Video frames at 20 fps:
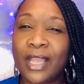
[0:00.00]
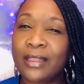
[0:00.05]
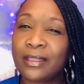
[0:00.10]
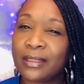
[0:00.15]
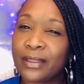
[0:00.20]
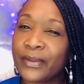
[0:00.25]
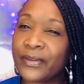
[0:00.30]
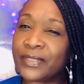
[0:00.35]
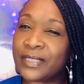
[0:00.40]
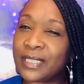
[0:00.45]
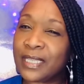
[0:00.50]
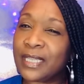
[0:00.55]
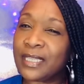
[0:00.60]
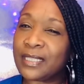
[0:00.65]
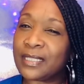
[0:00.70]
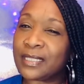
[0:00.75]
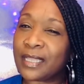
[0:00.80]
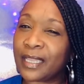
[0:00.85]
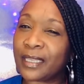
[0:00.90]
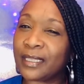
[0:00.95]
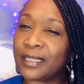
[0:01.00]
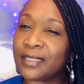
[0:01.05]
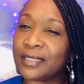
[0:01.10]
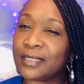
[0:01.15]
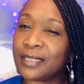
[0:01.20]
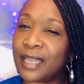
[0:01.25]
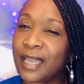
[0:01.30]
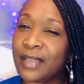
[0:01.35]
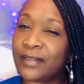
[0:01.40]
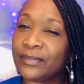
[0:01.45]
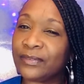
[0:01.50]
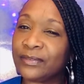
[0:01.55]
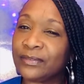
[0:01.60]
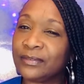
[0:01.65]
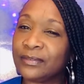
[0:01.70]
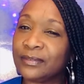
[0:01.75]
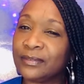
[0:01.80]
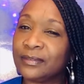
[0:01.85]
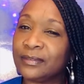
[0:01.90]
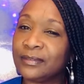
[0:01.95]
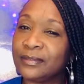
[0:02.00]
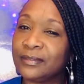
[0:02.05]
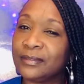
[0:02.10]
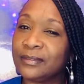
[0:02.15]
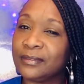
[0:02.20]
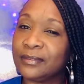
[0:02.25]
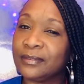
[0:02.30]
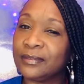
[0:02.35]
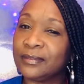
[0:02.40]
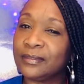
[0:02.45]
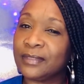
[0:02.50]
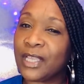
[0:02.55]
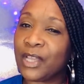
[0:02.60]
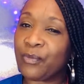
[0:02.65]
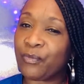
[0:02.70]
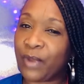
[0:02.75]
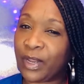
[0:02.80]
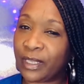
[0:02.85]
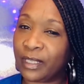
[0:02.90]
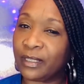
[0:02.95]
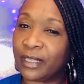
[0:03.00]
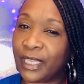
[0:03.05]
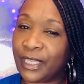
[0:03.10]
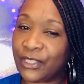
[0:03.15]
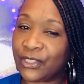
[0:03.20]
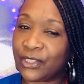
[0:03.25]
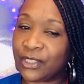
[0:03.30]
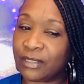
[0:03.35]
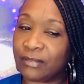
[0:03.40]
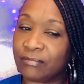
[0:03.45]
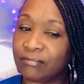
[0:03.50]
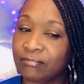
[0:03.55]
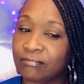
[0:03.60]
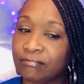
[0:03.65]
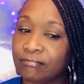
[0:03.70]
13 seconds left in regulation,